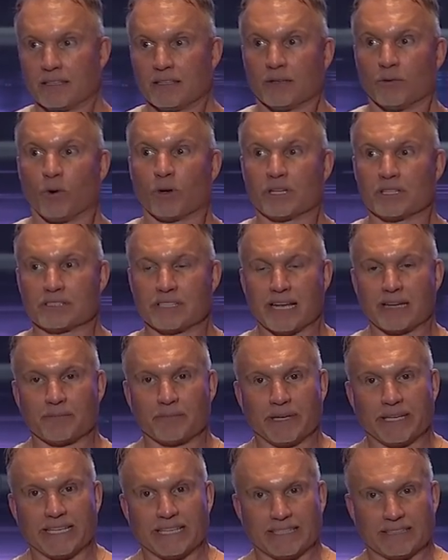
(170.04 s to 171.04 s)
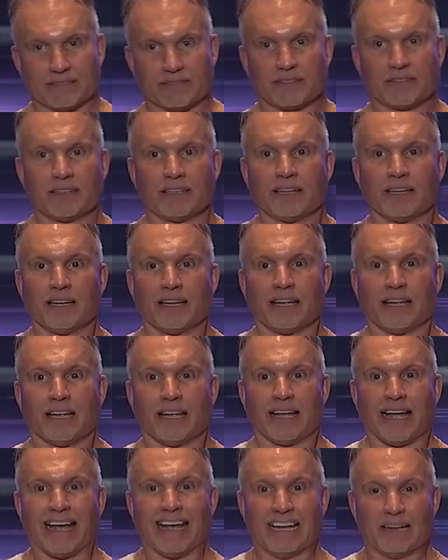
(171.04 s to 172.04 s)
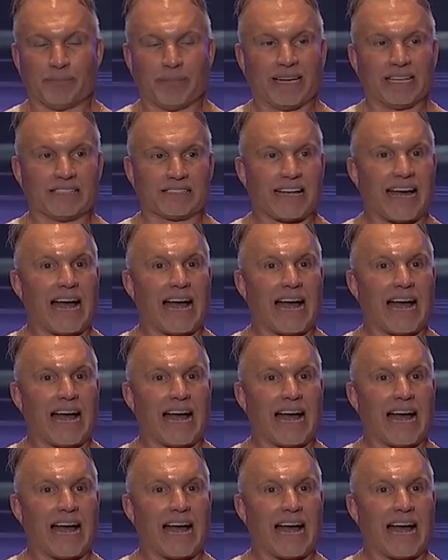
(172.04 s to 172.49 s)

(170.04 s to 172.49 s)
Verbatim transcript: What does that mean? It means